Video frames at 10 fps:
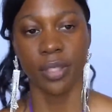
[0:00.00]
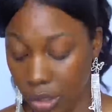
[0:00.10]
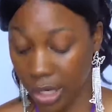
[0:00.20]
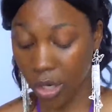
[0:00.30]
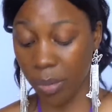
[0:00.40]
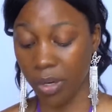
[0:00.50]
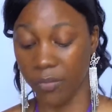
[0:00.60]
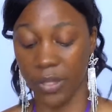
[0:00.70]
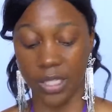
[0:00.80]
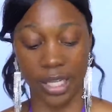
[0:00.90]
So there are a couple
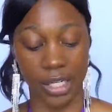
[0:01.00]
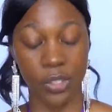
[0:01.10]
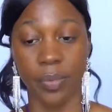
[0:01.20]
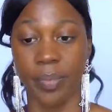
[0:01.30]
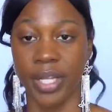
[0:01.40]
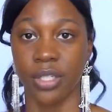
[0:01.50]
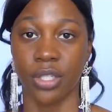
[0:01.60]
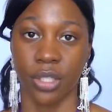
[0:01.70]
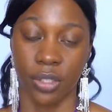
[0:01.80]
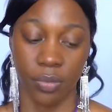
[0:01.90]
of things I need to
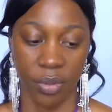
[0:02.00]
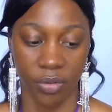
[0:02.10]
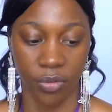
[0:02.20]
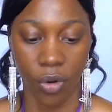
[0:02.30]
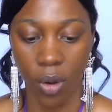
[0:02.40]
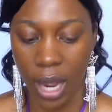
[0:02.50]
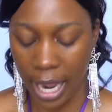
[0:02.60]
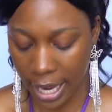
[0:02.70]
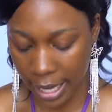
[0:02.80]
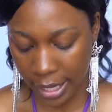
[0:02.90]
mention before
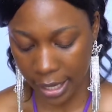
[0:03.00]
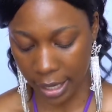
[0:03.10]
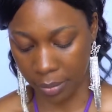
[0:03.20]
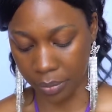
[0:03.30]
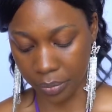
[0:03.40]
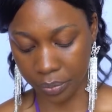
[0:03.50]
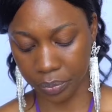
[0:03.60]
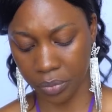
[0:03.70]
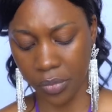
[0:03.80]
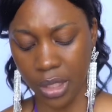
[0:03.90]
I
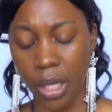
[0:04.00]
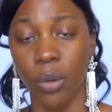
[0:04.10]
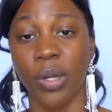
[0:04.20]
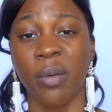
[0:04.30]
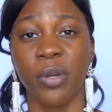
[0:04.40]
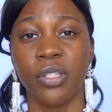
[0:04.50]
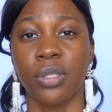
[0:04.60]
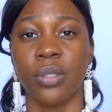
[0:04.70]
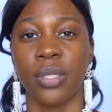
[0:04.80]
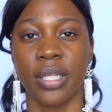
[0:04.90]
what I'm going to
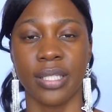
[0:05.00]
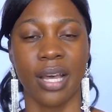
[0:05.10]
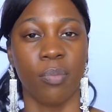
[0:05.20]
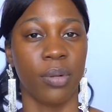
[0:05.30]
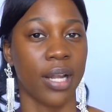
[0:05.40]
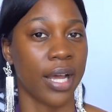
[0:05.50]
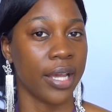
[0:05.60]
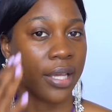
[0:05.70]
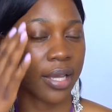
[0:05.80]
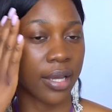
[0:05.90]
do is apply